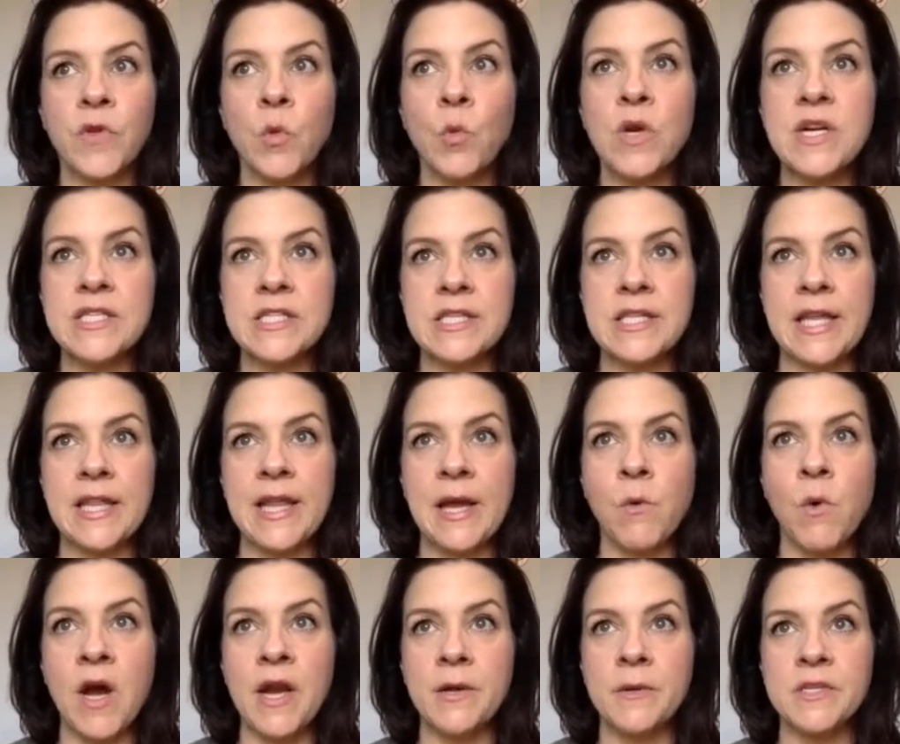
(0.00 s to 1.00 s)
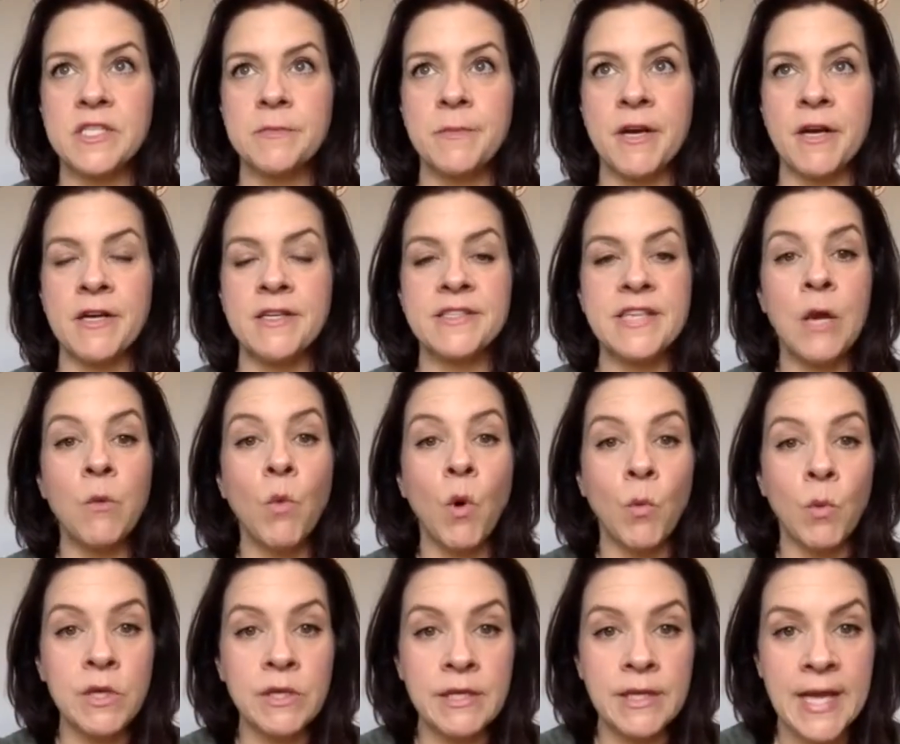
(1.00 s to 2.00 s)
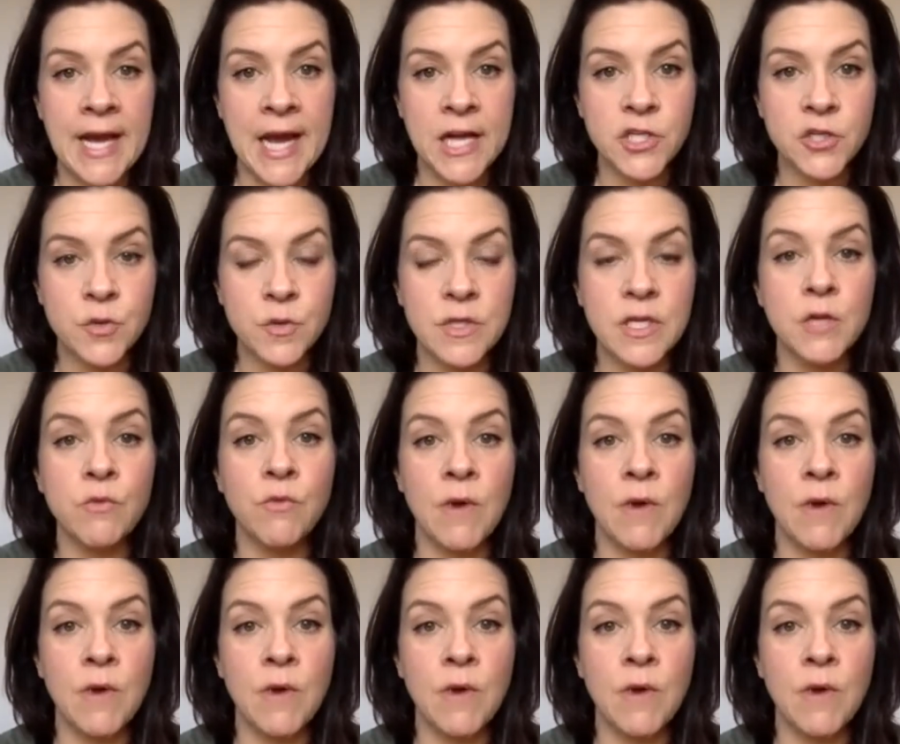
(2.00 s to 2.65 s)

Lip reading: What is it that they want to experience, and what will naturally